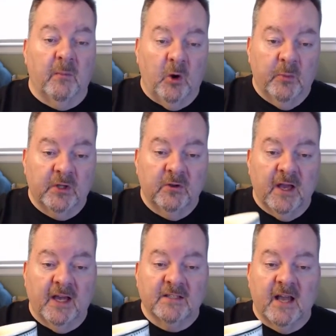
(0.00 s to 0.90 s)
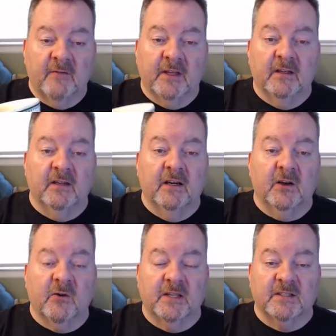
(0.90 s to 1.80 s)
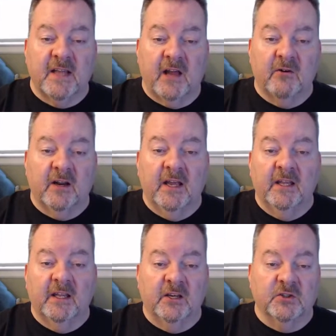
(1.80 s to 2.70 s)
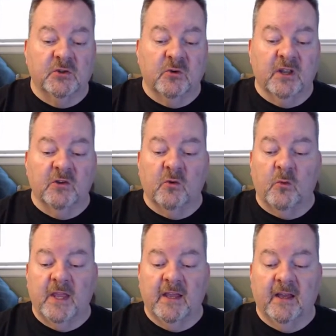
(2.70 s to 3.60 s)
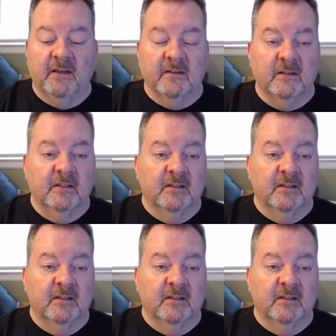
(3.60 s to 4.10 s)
I'm hoping you guys having a great Saturday and enjoying your weekend.